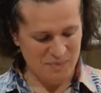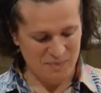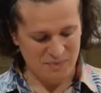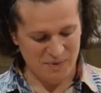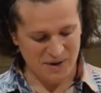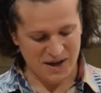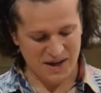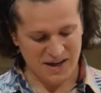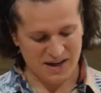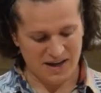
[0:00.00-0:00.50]

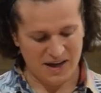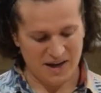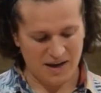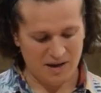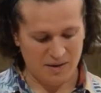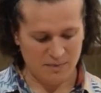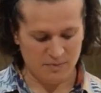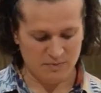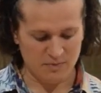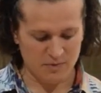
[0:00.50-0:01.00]
But
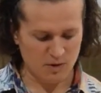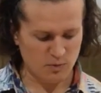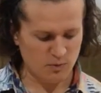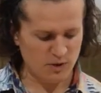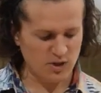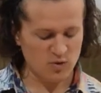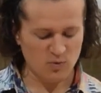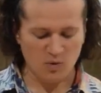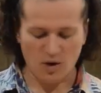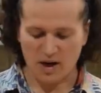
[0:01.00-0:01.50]
um, the
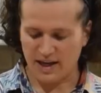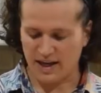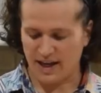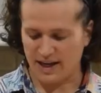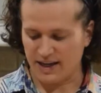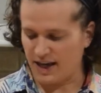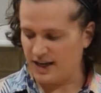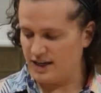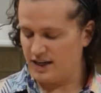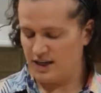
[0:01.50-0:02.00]
reason why I
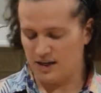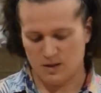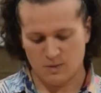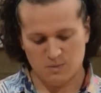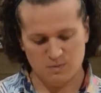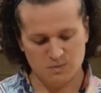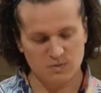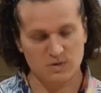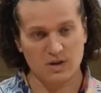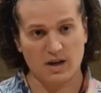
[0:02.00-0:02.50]
kind of
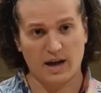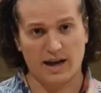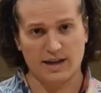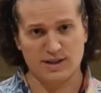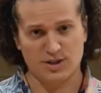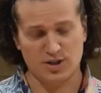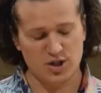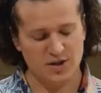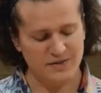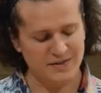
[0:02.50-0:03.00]
kind
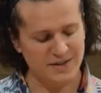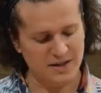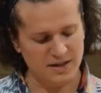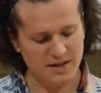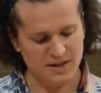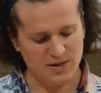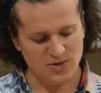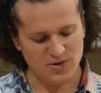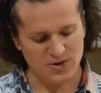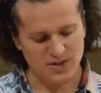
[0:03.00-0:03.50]
of shifted
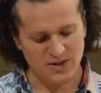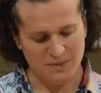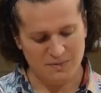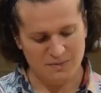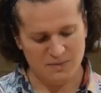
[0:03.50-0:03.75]
and used